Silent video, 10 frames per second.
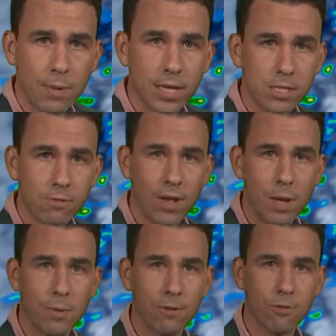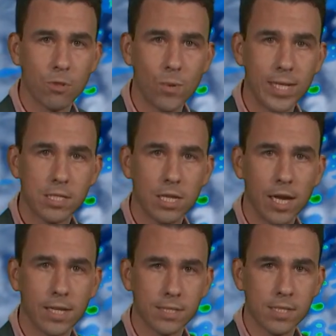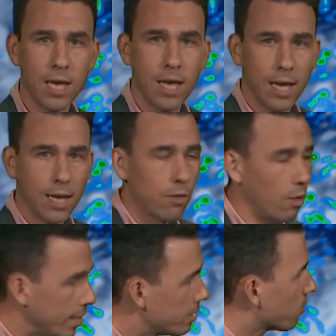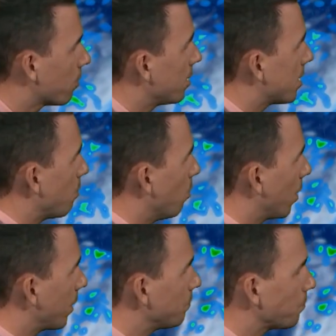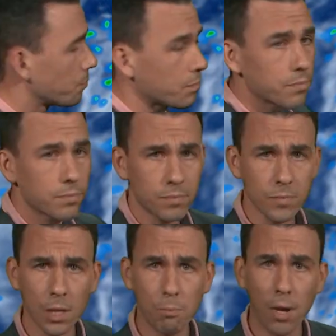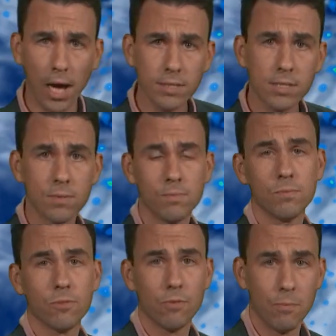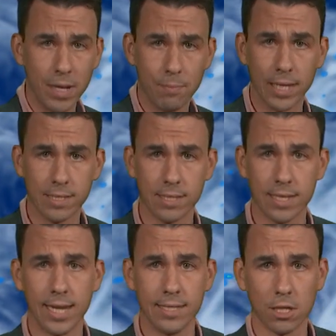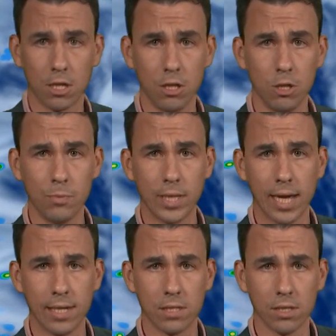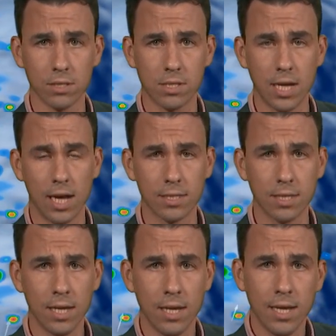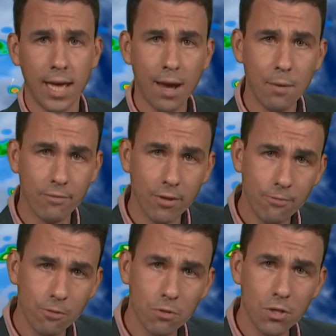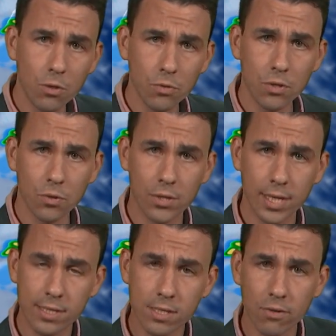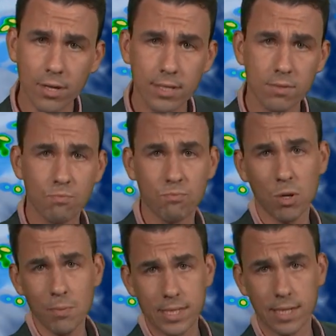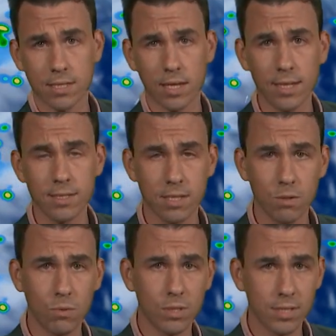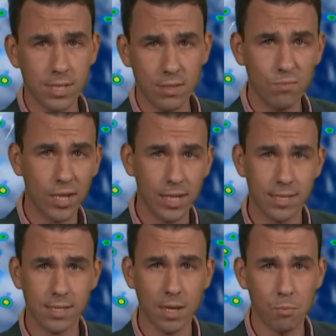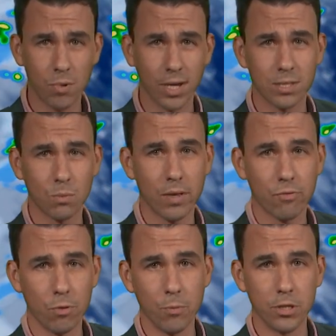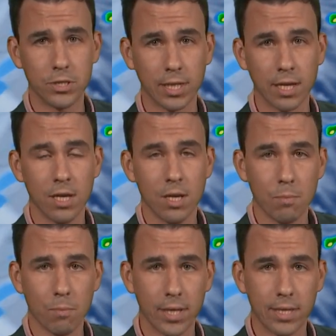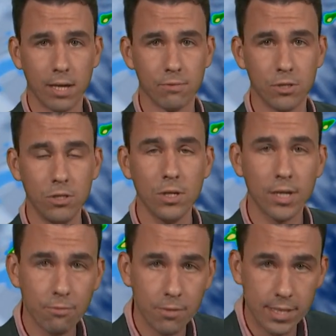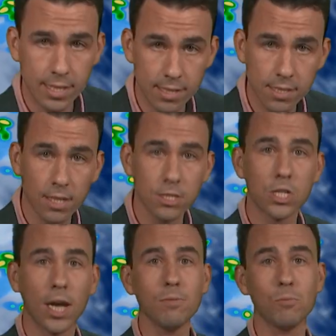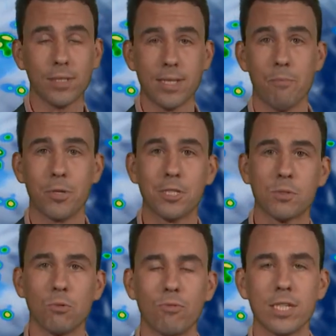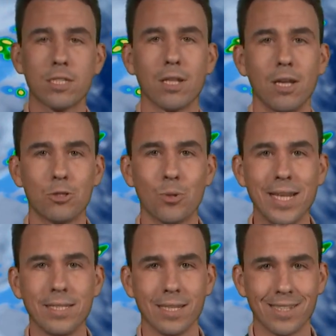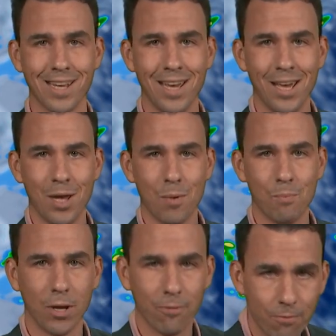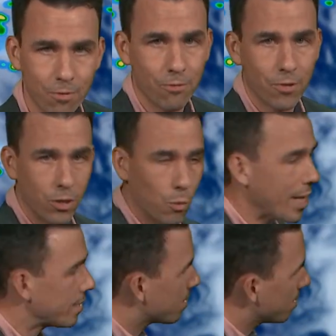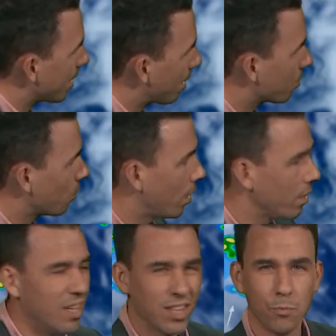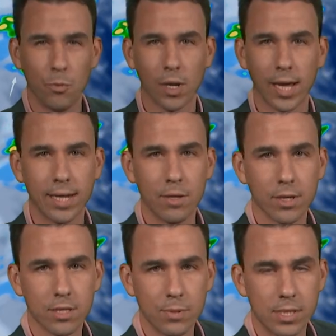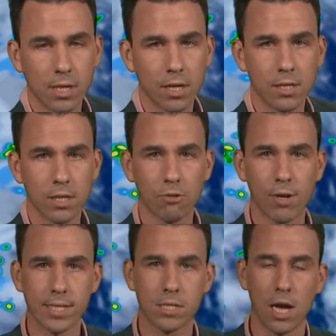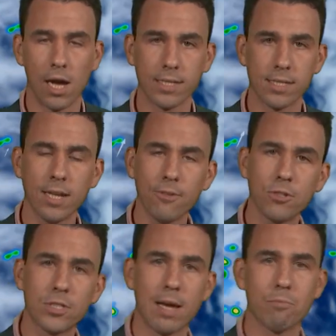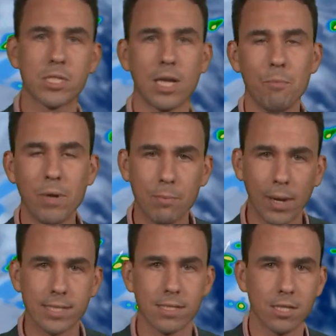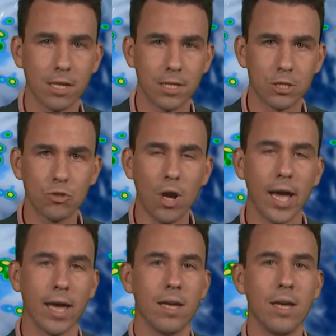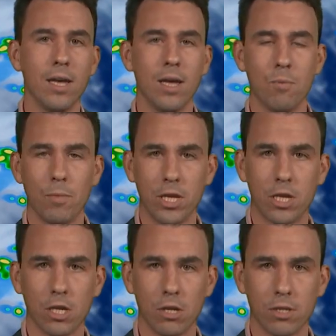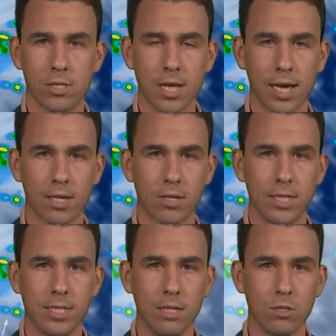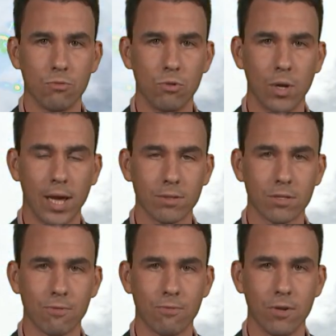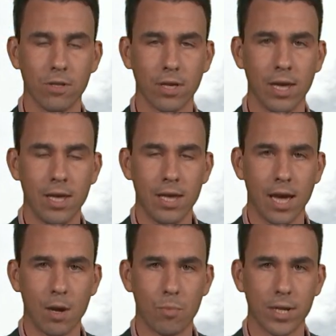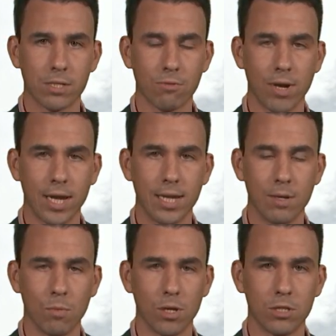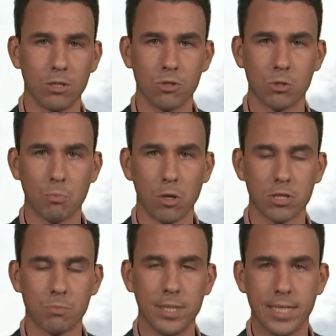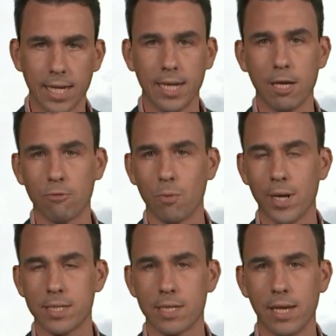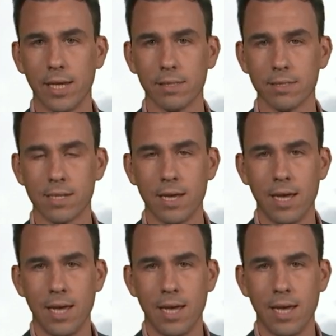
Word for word: spells developing for the Western Isles into Thursday morning, but for many places it is a gloomy and dull start. However, for the north and northeast, there are promising signs that we'll see at least some brighter weather emerging by the afternoon, and if we see sunshine, well, temperatures will reach the low 20s. But the further west and south you are, the more likely you are to be stuck under grey skies. And after a damp start, many places turning drier, but you couldn't continue to rule out further outbreaks of rain in one or two spots, particularly over western hills